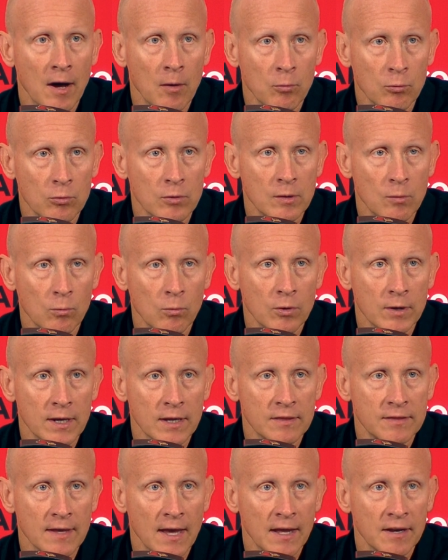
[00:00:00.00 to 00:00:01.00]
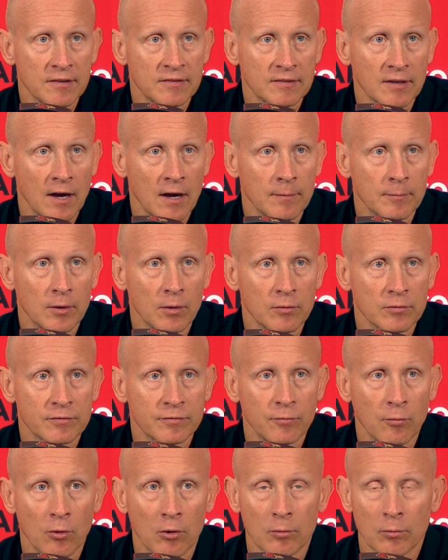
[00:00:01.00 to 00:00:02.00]
We'll get that as time goes
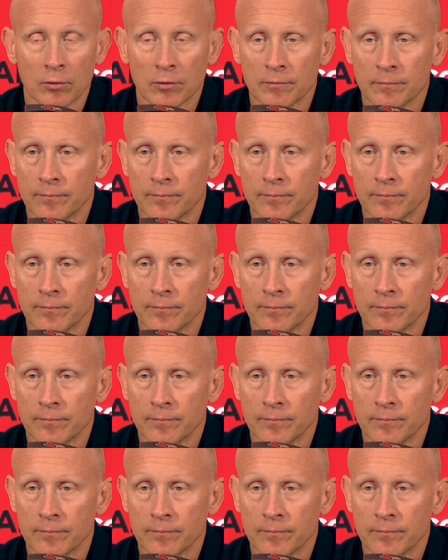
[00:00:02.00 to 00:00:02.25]
forward.